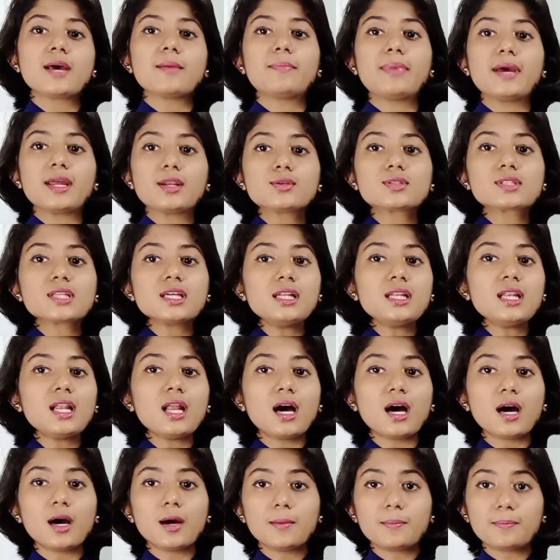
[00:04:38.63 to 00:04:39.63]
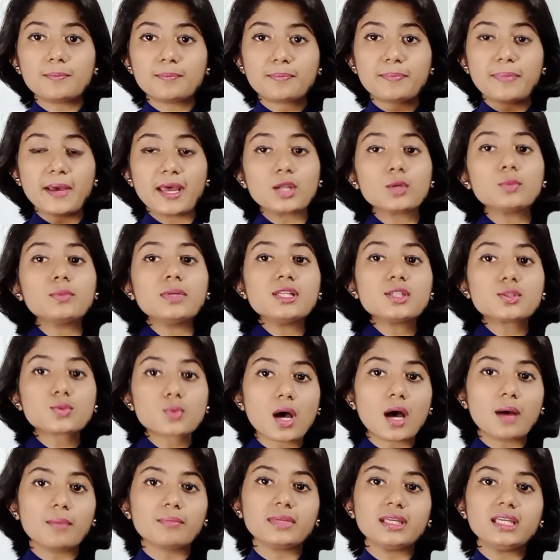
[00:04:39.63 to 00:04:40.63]
Perumal
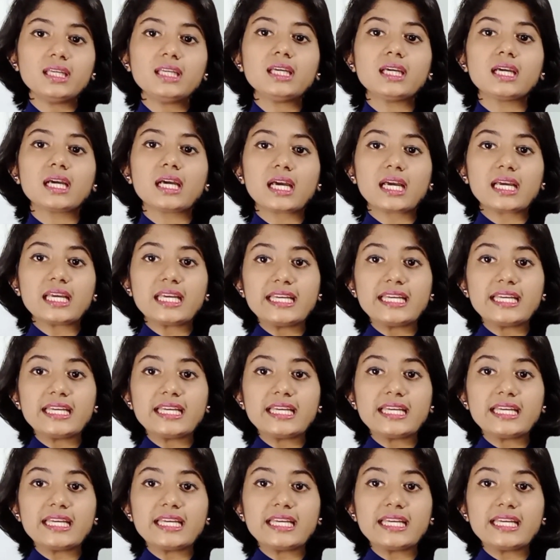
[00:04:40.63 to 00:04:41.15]
Swami,